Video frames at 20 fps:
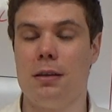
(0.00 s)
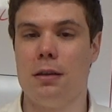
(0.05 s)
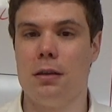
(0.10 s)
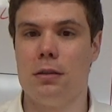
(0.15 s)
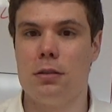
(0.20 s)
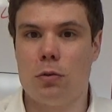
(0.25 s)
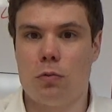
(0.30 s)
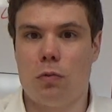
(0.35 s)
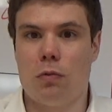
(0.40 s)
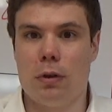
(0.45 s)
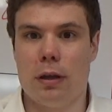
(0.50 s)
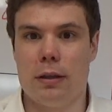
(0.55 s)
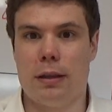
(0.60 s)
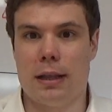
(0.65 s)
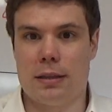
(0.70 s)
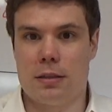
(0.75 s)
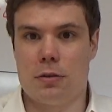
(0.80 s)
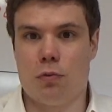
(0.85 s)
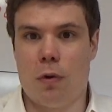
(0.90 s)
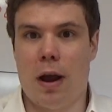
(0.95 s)
So
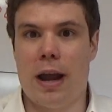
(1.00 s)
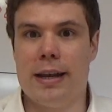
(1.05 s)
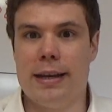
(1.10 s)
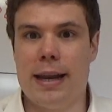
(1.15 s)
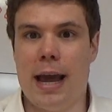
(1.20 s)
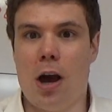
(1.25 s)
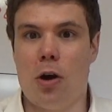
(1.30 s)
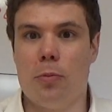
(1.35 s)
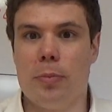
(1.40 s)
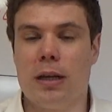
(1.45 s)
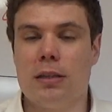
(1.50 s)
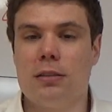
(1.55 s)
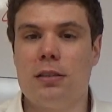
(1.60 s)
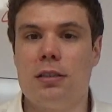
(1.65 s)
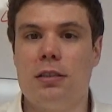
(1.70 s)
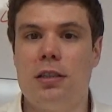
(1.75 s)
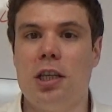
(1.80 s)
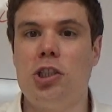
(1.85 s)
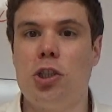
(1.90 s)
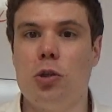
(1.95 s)
that's right now, because the
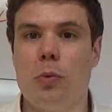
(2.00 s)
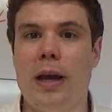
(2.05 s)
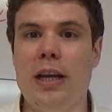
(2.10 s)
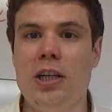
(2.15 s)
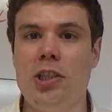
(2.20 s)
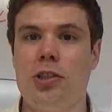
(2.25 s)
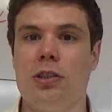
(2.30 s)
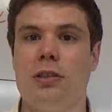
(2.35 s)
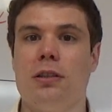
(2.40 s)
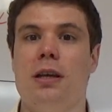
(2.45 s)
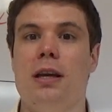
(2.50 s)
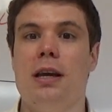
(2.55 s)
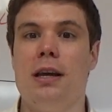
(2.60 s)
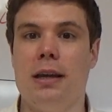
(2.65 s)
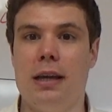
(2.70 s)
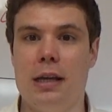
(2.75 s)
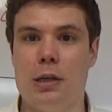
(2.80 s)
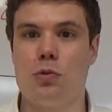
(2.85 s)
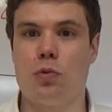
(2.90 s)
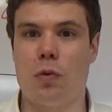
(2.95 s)
situation
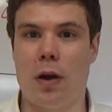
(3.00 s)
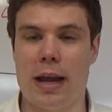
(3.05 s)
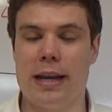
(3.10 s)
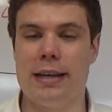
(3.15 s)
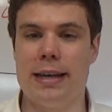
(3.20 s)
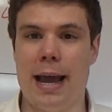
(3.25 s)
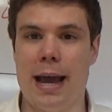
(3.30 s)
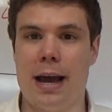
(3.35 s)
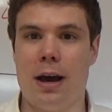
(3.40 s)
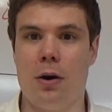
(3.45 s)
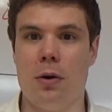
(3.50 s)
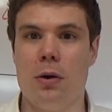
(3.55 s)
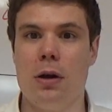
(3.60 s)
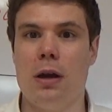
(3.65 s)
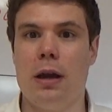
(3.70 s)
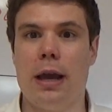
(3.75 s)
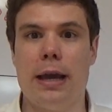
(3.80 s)
is right now,